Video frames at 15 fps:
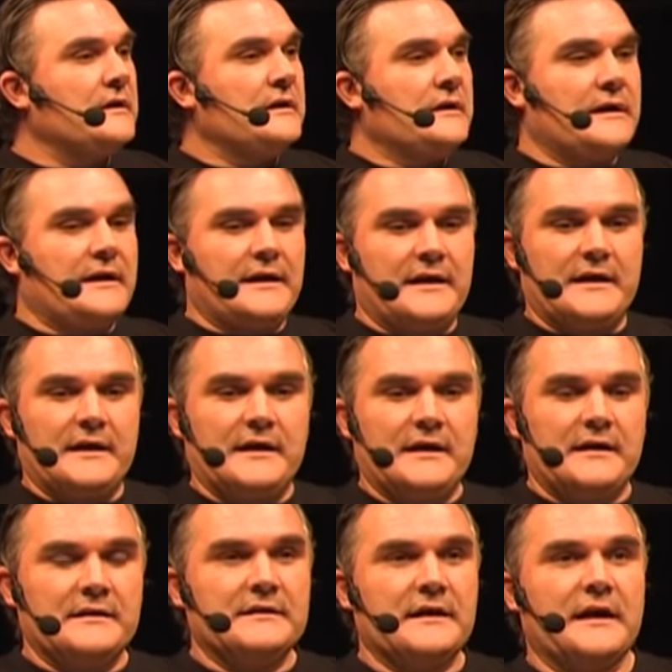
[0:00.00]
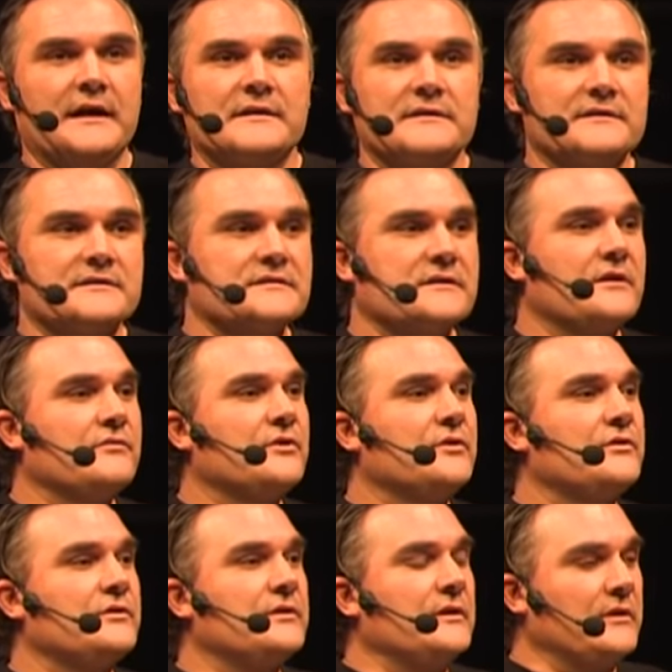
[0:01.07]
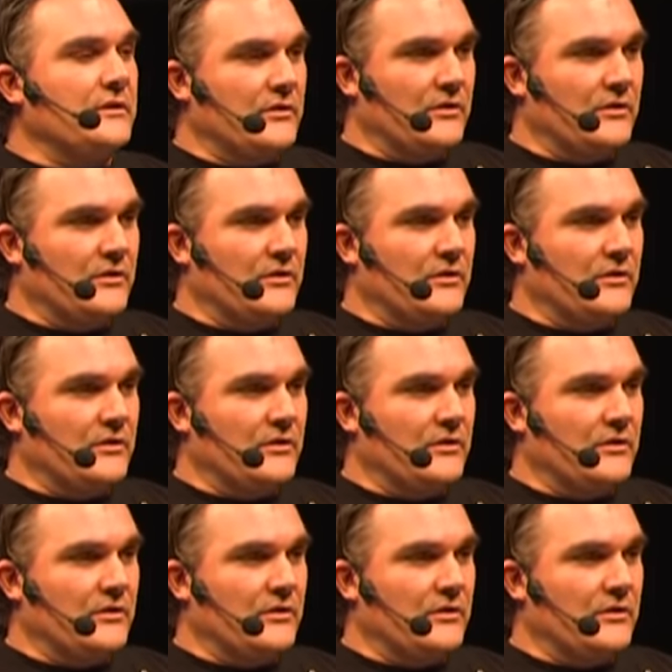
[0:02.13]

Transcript: and I discovered